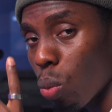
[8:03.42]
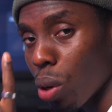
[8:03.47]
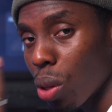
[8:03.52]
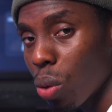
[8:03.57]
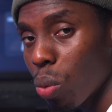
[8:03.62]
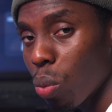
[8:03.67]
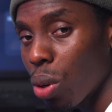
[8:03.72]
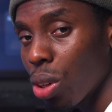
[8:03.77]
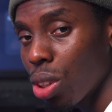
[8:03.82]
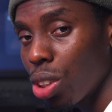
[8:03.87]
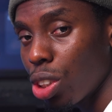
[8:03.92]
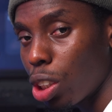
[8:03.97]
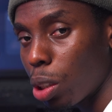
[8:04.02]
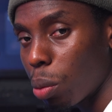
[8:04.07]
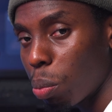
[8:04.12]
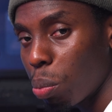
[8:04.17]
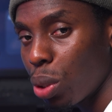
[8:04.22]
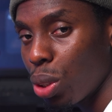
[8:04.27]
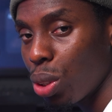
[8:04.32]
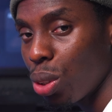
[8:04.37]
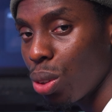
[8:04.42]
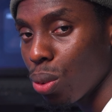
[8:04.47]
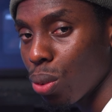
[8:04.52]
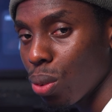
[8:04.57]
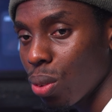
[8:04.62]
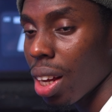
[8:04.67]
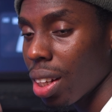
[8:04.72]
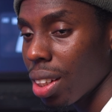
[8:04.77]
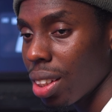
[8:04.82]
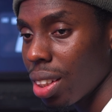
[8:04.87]
with 1
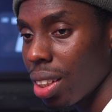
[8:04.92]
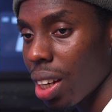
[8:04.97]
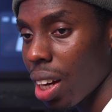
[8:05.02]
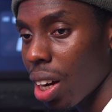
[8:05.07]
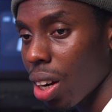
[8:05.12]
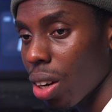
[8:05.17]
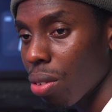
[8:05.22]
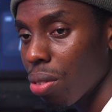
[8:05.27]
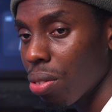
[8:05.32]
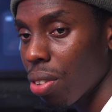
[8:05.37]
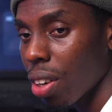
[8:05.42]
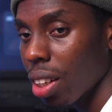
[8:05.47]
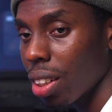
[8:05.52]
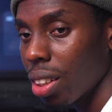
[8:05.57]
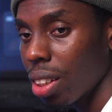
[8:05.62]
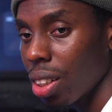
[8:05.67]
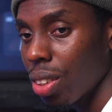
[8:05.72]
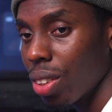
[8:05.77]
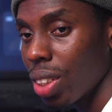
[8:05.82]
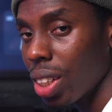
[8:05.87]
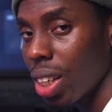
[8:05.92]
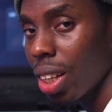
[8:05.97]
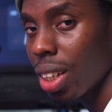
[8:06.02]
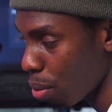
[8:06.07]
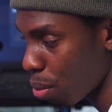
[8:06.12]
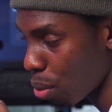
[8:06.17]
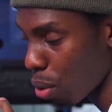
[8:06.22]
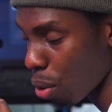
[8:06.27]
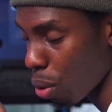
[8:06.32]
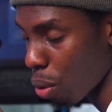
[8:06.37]
GPU and see how fast it takes
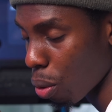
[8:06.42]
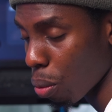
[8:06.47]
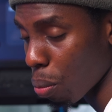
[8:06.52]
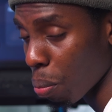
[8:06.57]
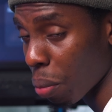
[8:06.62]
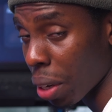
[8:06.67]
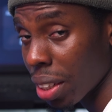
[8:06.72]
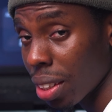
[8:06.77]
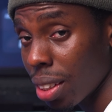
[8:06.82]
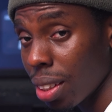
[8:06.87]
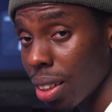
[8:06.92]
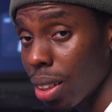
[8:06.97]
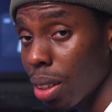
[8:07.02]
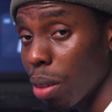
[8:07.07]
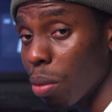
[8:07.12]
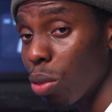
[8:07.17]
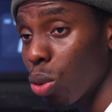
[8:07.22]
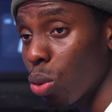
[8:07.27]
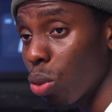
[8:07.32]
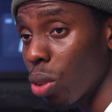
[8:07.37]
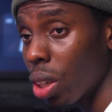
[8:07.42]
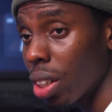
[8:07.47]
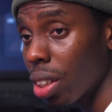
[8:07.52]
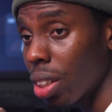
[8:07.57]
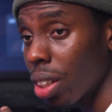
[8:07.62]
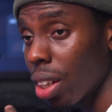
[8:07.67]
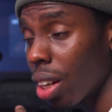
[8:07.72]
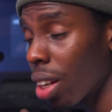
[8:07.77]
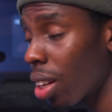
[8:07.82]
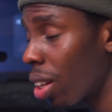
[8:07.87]
for my system to
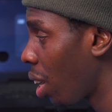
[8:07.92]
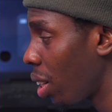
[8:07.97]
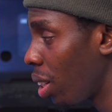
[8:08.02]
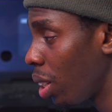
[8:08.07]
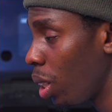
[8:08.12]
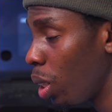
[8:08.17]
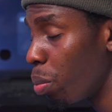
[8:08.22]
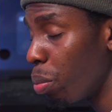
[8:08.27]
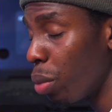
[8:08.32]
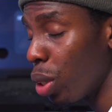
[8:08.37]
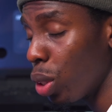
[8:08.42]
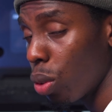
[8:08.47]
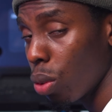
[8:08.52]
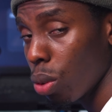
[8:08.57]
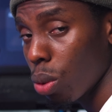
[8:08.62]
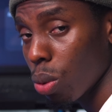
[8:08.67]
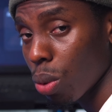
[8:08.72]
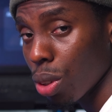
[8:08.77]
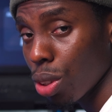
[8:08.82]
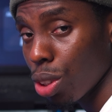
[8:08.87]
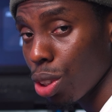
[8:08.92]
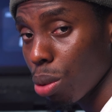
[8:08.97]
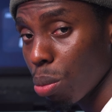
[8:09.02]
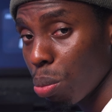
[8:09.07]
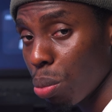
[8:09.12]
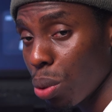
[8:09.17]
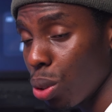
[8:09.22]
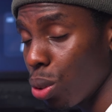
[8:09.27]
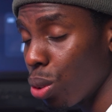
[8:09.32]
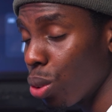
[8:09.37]
render an image with 1
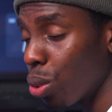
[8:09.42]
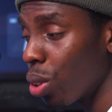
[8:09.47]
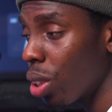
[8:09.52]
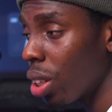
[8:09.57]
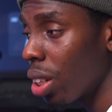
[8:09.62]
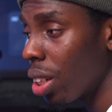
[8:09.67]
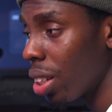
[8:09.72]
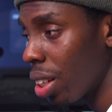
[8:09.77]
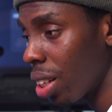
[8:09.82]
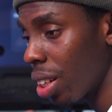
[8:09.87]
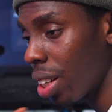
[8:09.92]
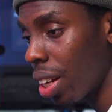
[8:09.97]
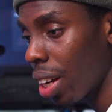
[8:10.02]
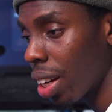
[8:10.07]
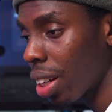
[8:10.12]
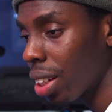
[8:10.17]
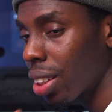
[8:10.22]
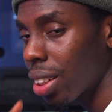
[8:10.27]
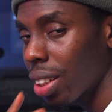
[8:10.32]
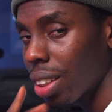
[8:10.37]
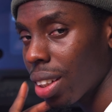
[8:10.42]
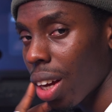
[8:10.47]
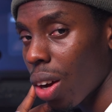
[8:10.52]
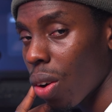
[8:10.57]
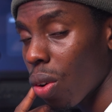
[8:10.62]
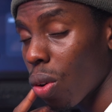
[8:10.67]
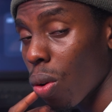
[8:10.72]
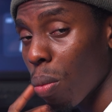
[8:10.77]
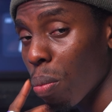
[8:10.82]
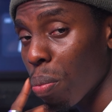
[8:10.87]
GPU. Then next
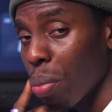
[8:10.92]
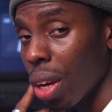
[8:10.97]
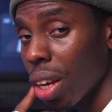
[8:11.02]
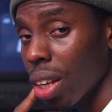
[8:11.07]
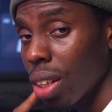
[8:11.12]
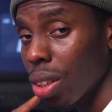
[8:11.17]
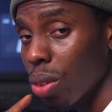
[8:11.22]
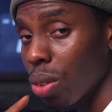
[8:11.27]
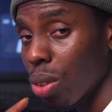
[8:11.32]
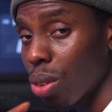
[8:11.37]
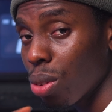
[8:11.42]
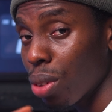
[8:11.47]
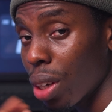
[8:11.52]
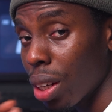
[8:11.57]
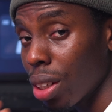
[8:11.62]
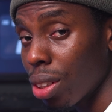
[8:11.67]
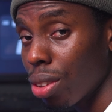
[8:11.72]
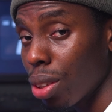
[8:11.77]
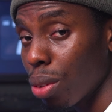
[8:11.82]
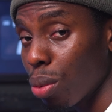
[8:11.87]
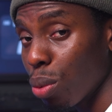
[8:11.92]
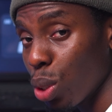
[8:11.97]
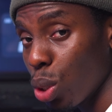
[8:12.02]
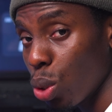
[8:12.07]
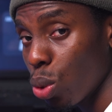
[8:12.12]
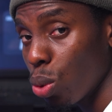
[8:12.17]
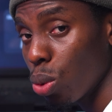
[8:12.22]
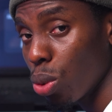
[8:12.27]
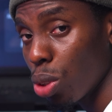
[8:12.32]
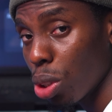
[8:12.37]
I'll compare it with rendering with
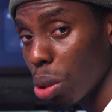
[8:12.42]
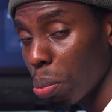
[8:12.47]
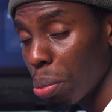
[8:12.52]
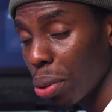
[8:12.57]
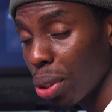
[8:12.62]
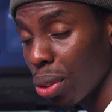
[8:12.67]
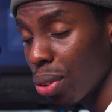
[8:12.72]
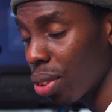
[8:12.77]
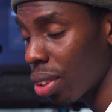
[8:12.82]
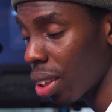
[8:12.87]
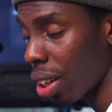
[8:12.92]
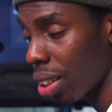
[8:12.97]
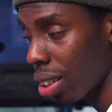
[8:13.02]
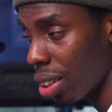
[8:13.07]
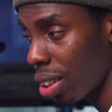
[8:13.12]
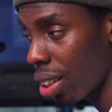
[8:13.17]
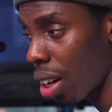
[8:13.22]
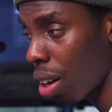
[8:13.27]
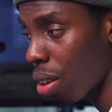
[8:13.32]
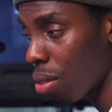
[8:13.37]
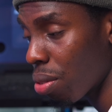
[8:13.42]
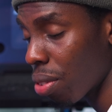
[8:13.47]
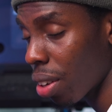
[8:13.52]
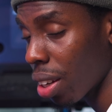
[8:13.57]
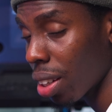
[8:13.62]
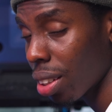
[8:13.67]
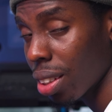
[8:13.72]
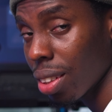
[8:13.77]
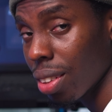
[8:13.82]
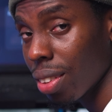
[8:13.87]
2 GPUs and see how
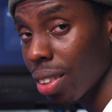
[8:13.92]
fast it